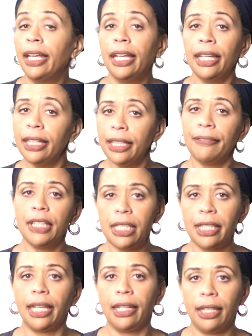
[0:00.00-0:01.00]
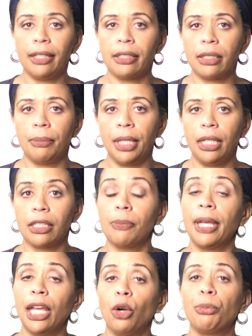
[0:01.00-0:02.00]
any of these antihistamines
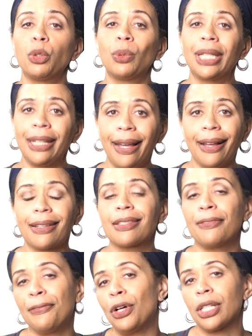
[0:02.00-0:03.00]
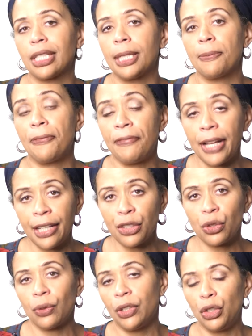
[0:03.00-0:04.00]
may help you relax and fall asleep
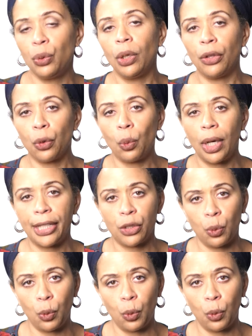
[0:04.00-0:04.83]
faster than you otherwise